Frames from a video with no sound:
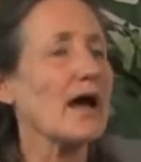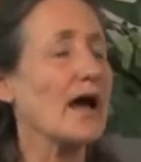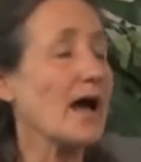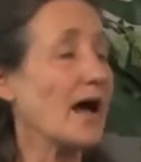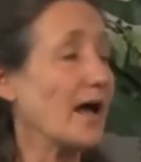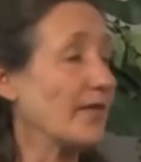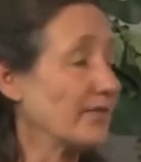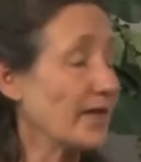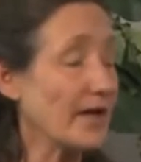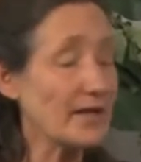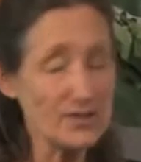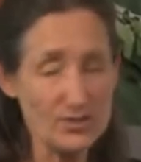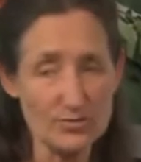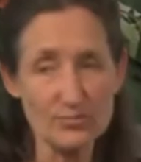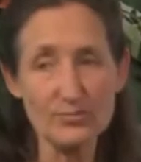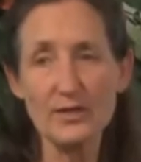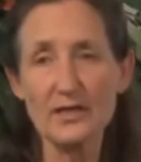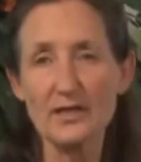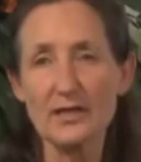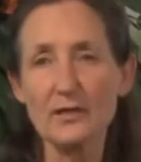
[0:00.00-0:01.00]
And that's
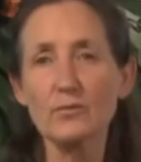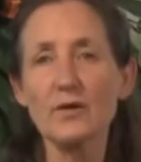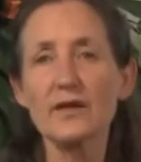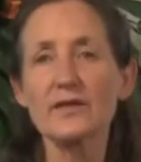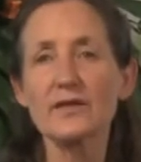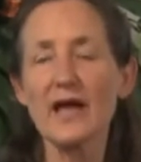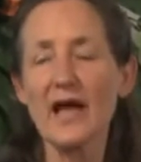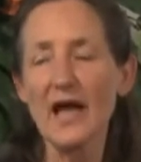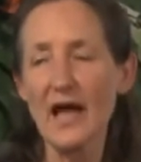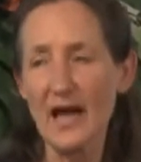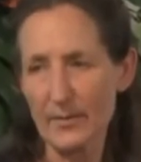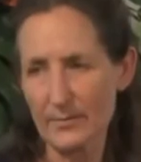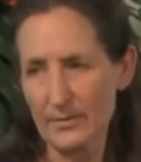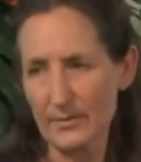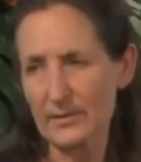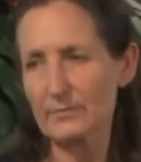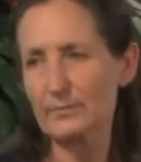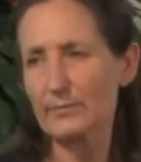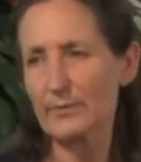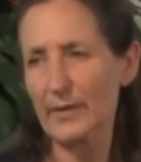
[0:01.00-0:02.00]
really when the
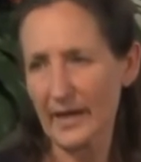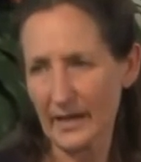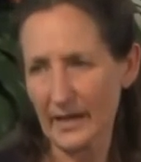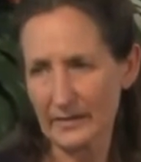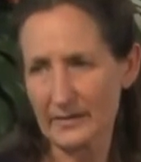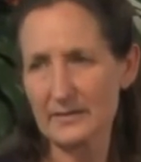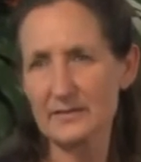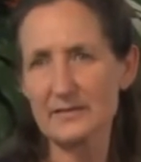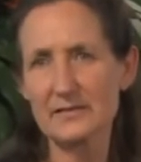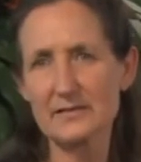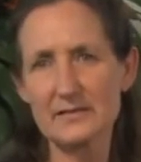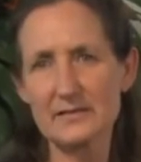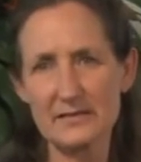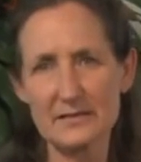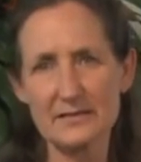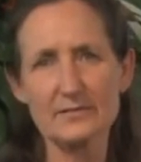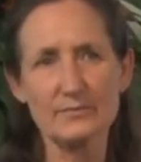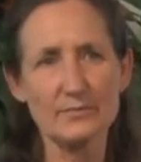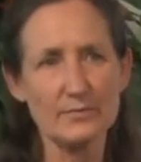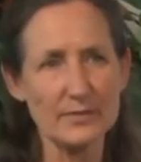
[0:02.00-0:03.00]
habit patterns
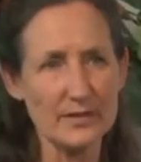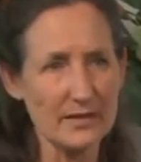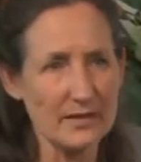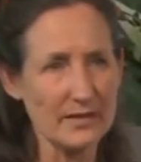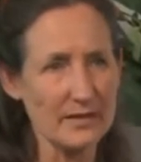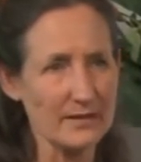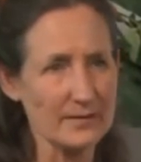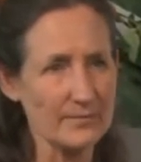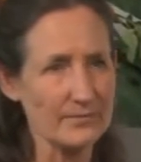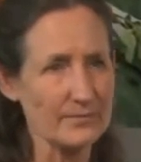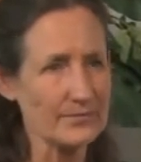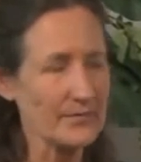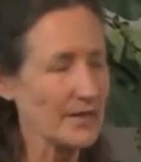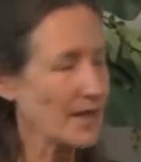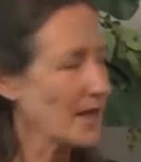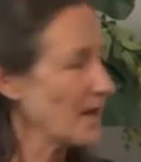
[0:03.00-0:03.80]
begin.